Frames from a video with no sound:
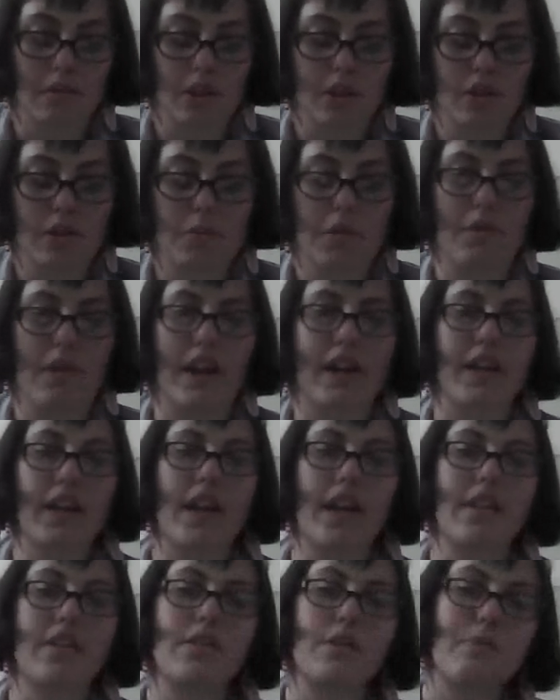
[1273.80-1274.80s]
wants to be
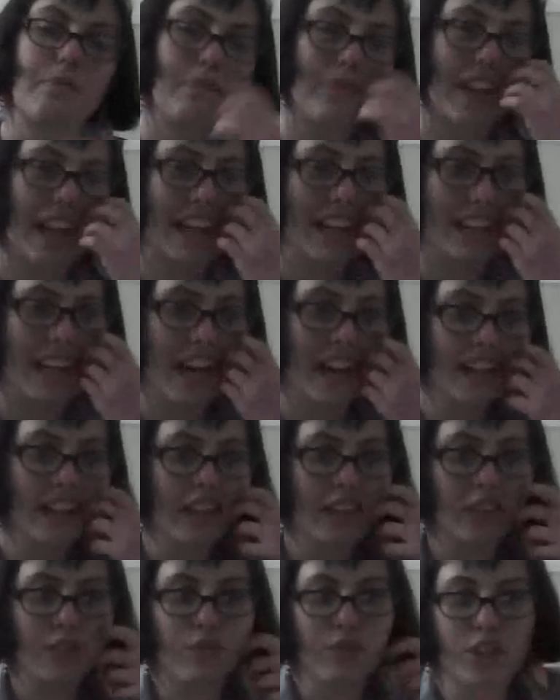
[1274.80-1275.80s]
recognized. Now, the
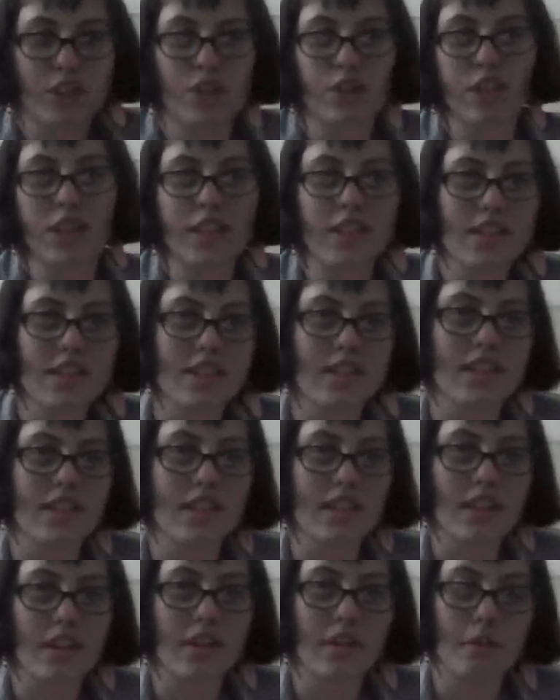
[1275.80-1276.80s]
individualist,
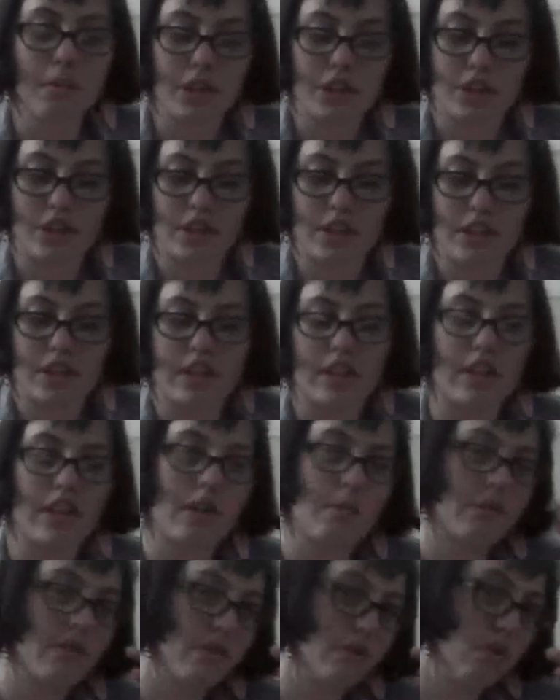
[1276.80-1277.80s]
which is the
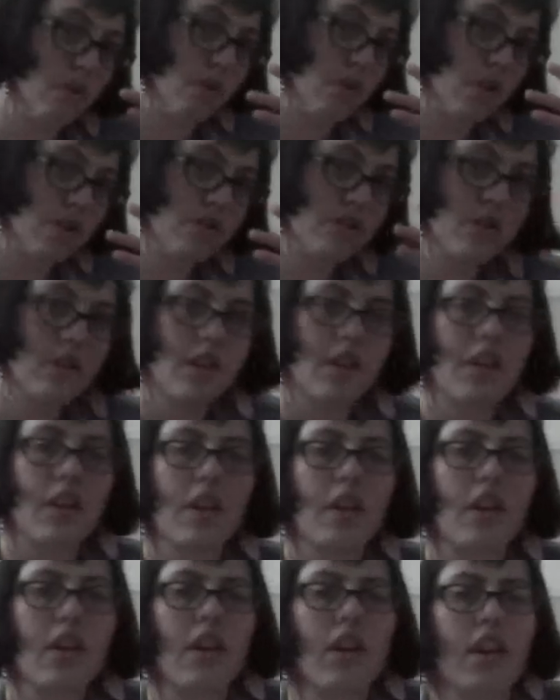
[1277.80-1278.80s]
number 4s,
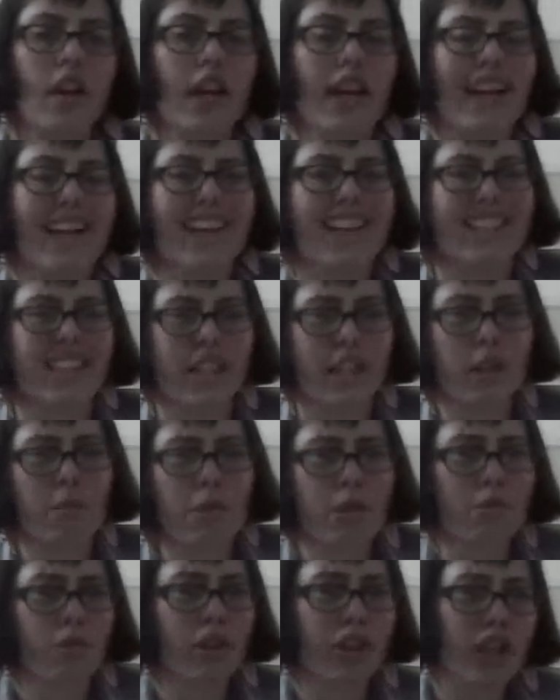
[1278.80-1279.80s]
is going to
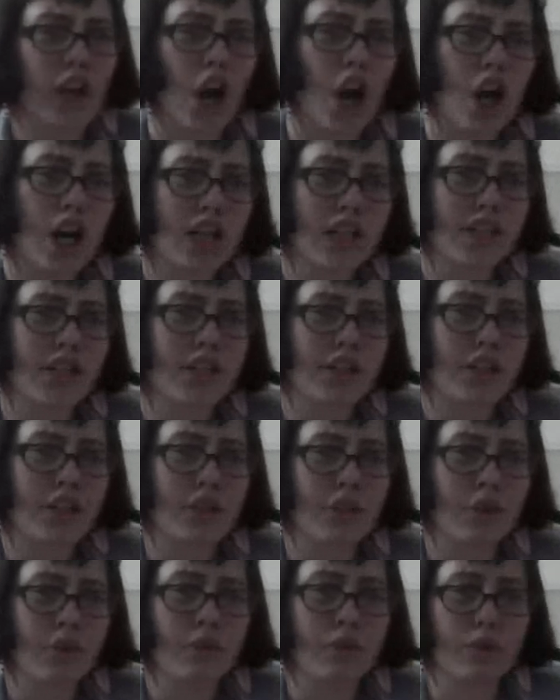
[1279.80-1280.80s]
be really hard
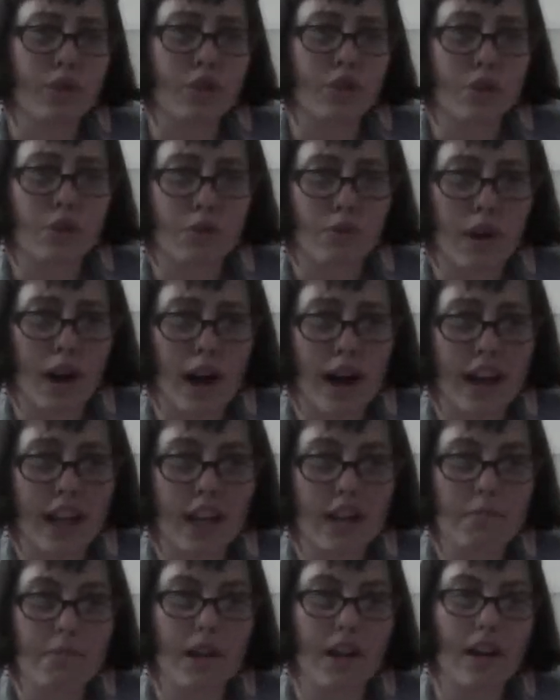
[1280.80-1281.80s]
to
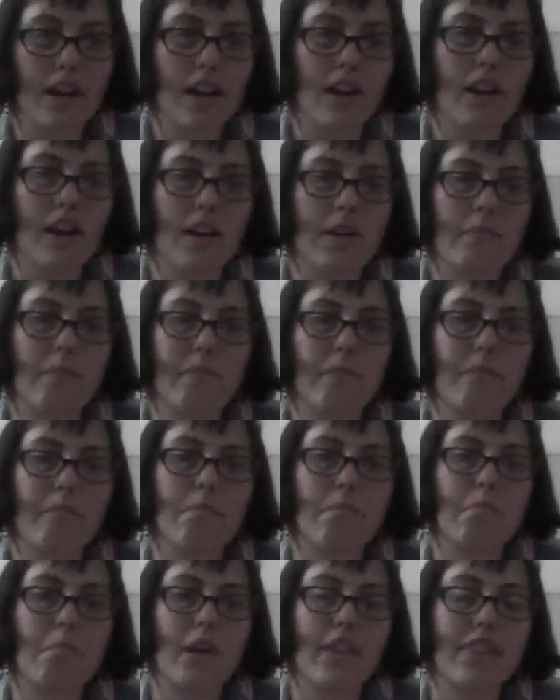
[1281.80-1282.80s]
describe.
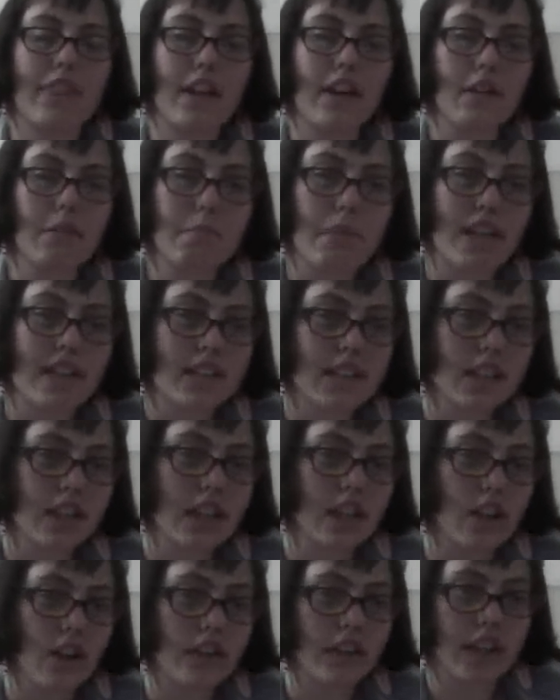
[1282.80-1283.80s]
But they're
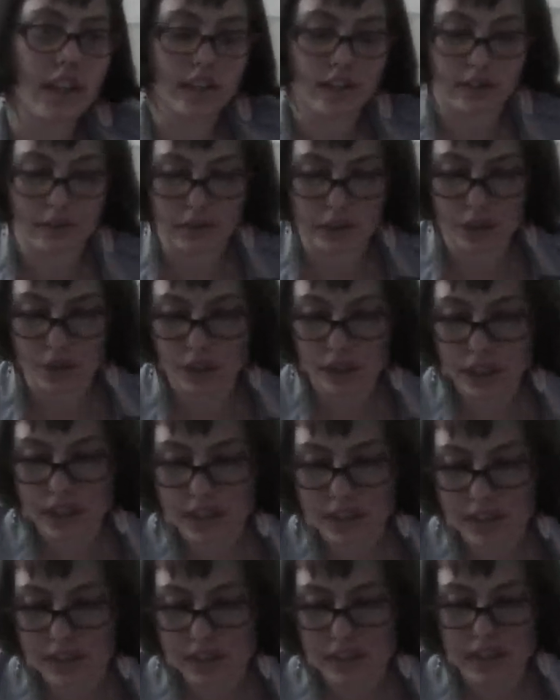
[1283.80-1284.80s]
basically called the
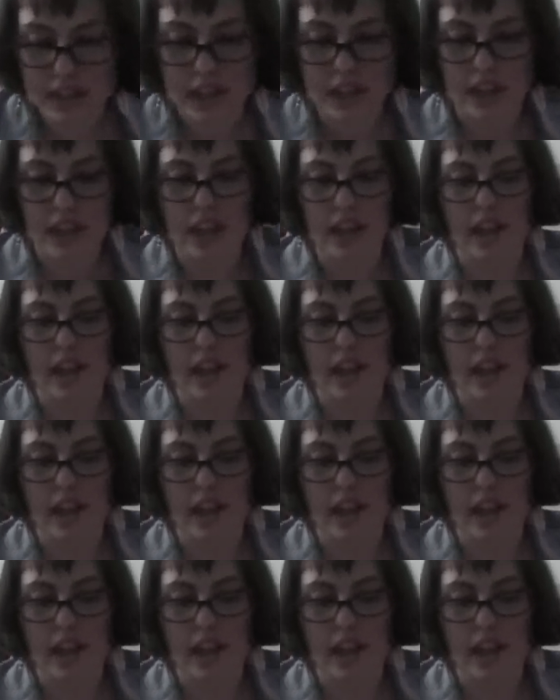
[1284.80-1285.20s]
individualists,